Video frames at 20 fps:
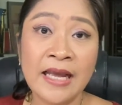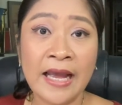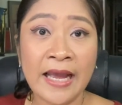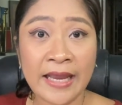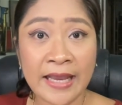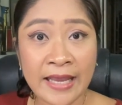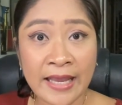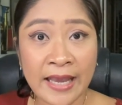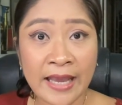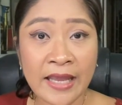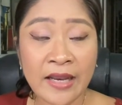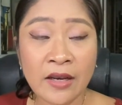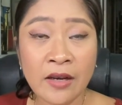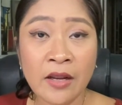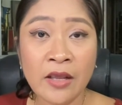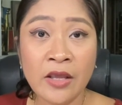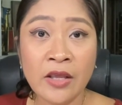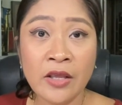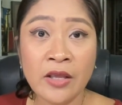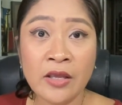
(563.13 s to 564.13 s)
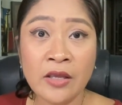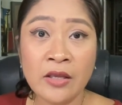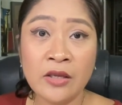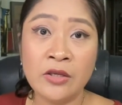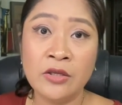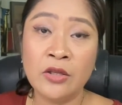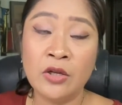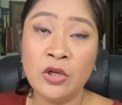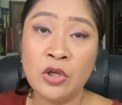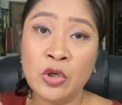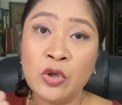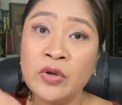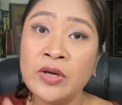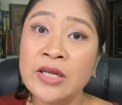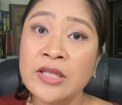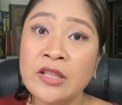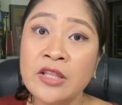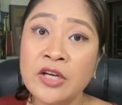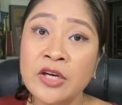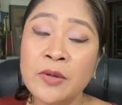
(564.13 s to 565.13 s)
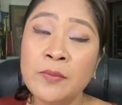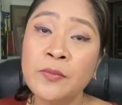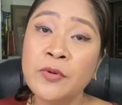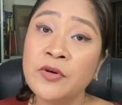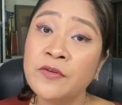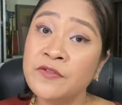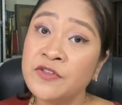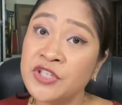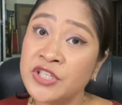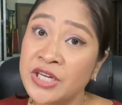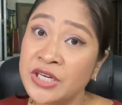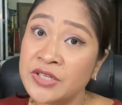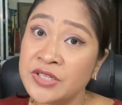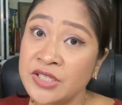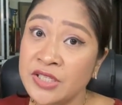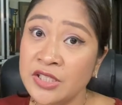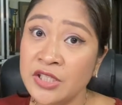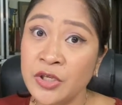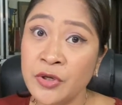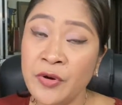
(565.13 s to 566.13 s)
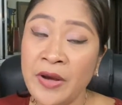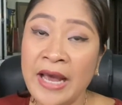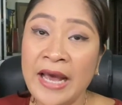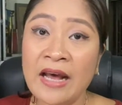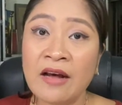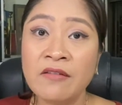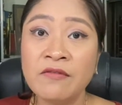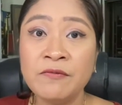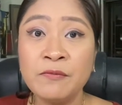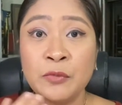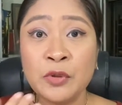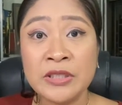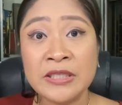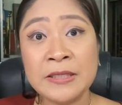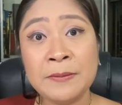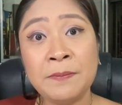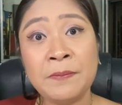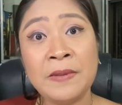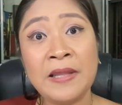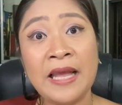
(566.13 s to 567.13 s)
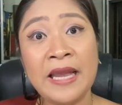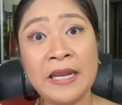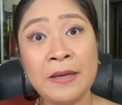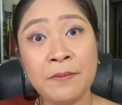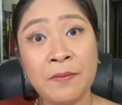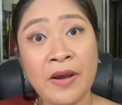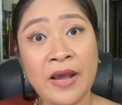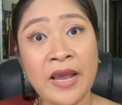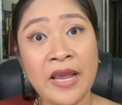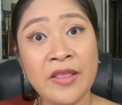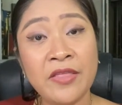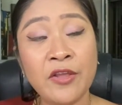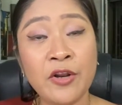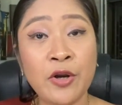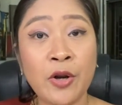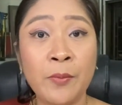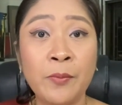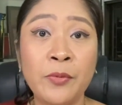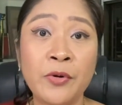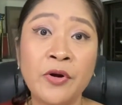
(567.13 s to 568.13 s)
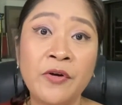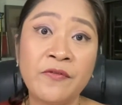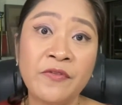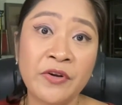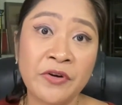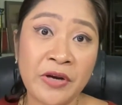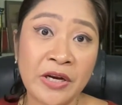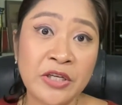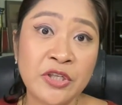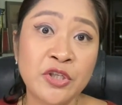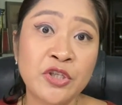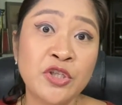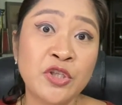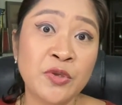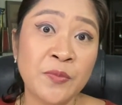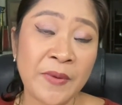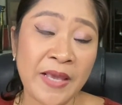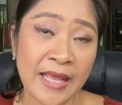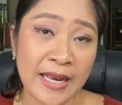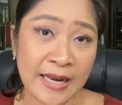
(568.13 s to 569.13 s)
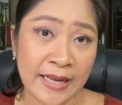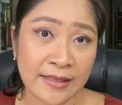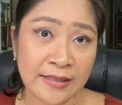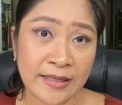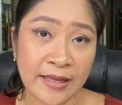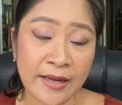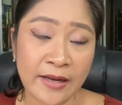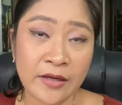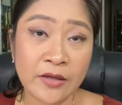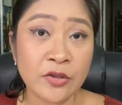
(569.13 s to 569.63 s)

Again, look at the number of shares that you have multiplied by the number of directors to be elected.